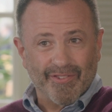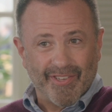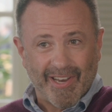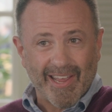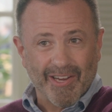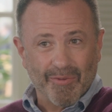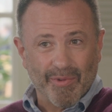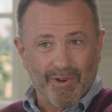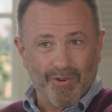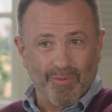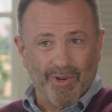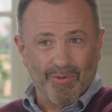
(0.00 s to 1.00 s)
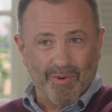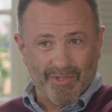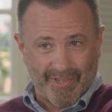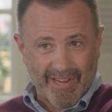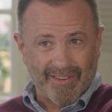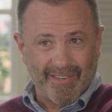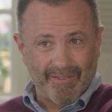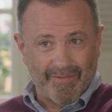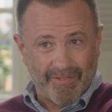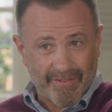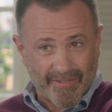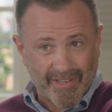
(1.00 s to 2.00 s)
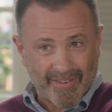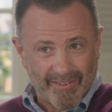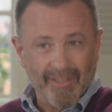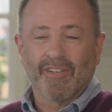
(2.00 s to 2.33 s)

today compared to what it was in 1950.